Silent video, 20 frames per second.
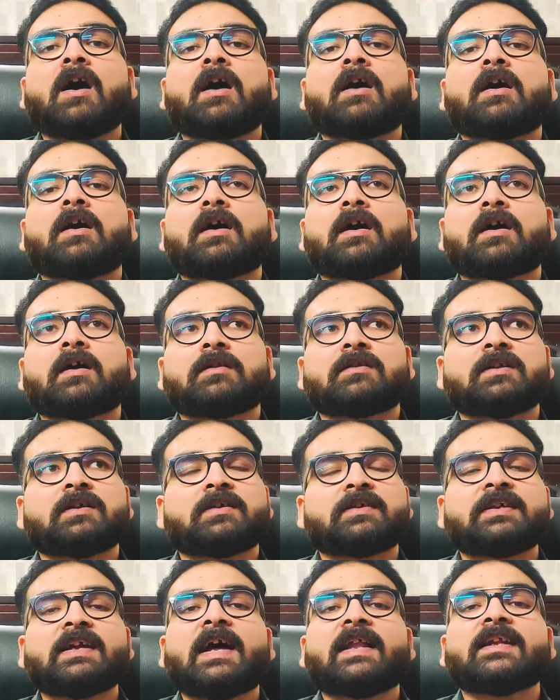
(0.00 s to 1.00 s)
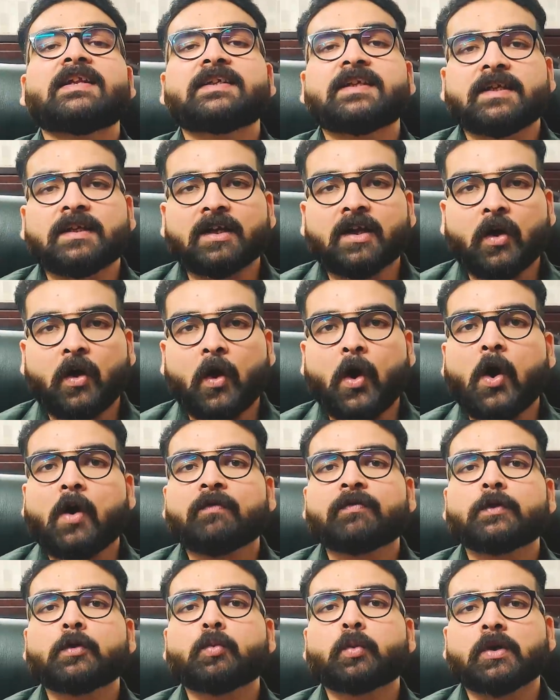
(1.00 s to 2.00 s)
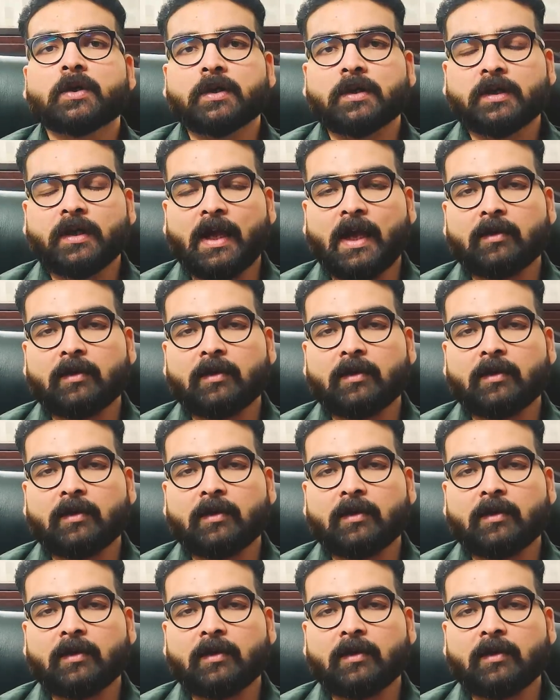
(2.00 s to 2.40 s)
the reality of the world